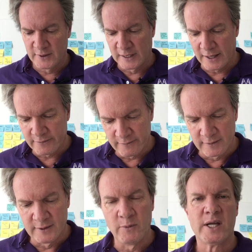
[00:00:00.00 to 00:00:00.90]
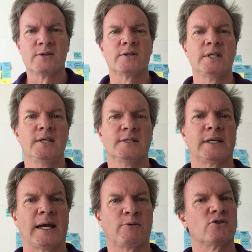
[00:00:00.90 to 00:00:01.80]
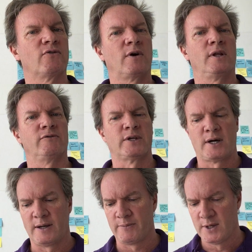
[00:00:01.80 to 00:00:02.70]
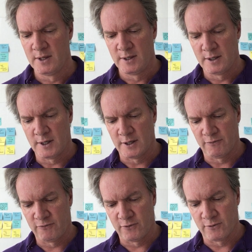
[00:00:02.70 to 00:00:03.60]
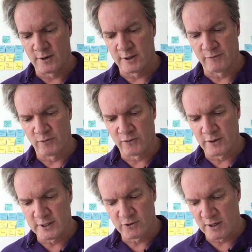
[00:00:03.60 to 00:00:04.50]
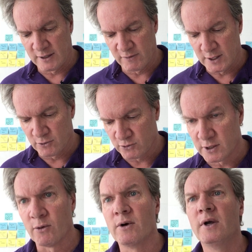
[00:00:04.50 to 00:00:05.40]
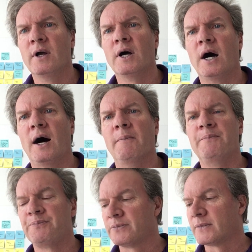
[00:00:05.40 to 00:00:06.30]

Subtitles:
That Luann's sneeze is captured for all of time for these training videos. So and